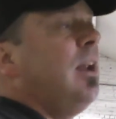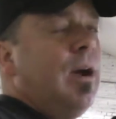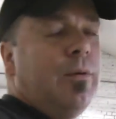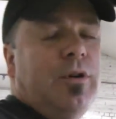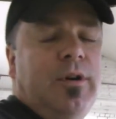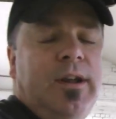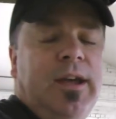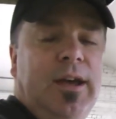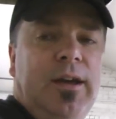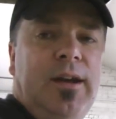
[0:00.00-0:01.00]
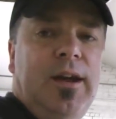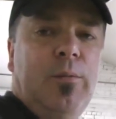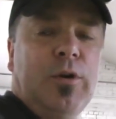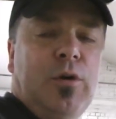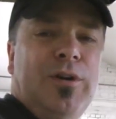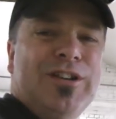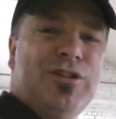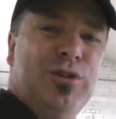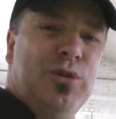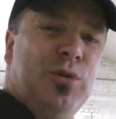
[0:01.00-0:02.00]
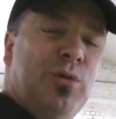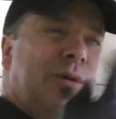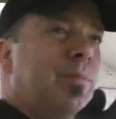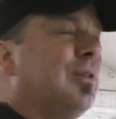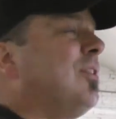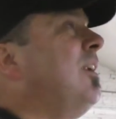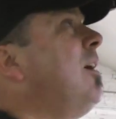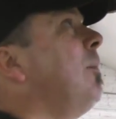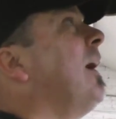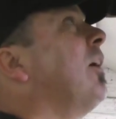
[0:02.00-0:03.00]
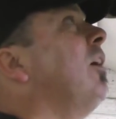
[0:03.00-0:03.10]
And now we're going ahead and we're going to put the nut back